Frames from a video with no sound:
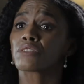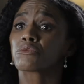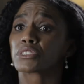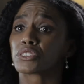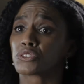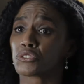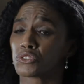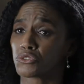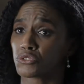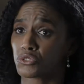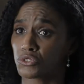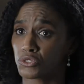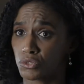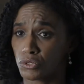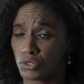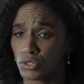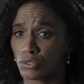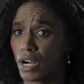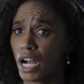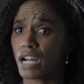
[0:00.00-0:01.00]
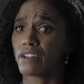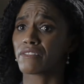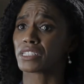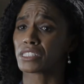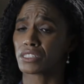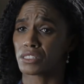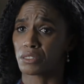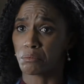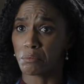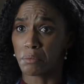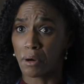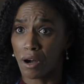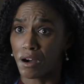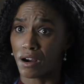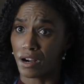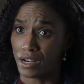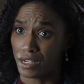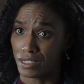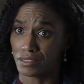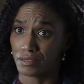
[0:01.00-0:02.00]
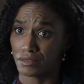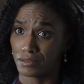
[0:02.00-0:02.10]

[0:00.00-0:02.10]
would drive us apart.